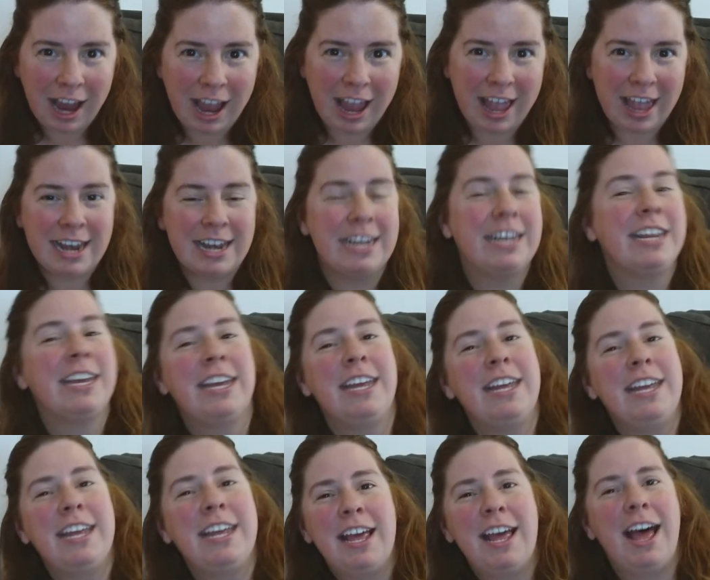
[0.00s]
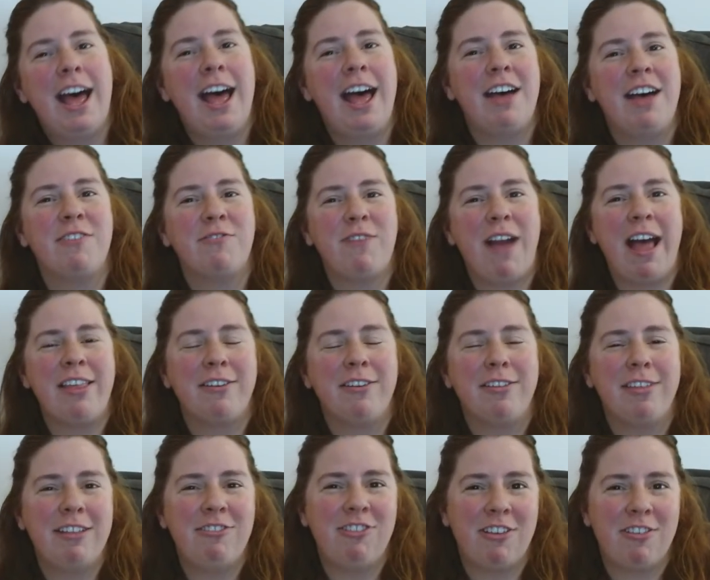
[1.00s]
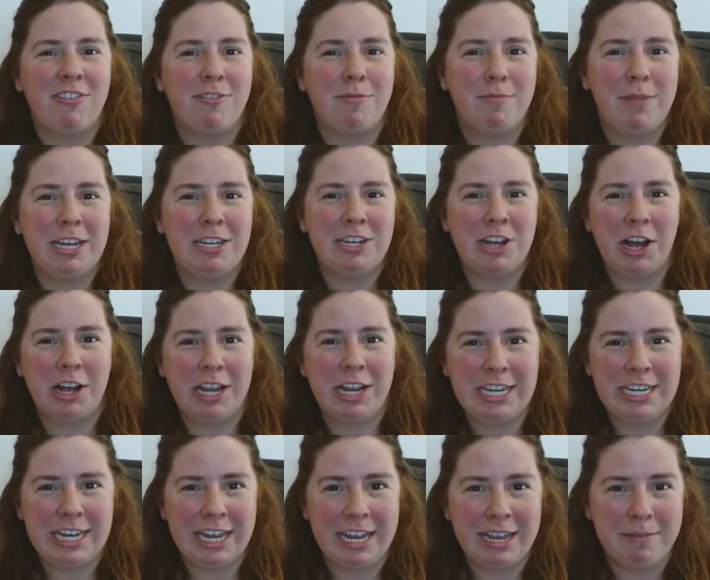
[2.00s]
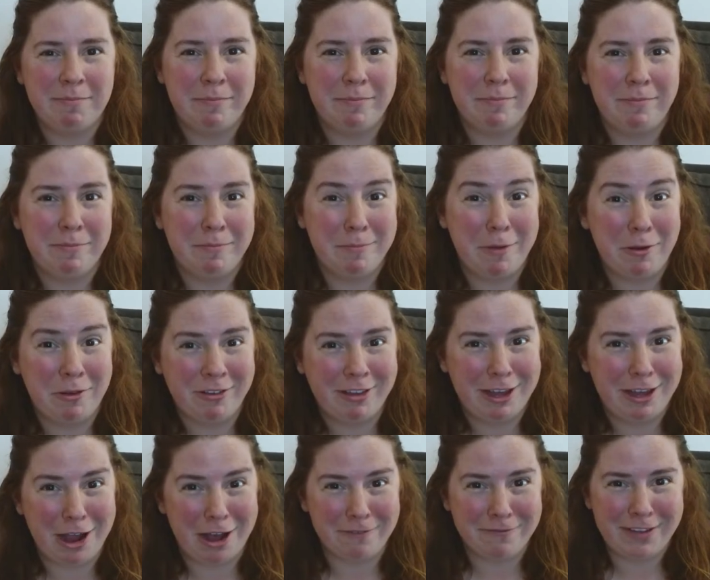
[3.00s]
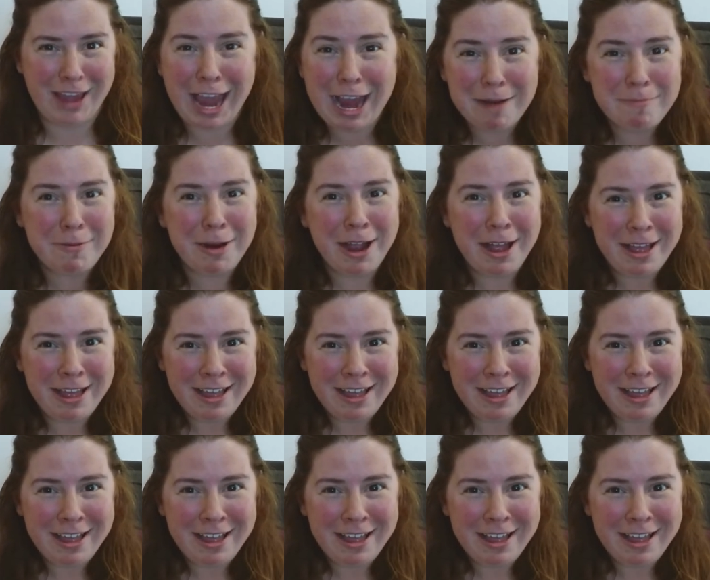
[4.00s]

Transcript: And uh, rather than just me talking to him mostly off camera,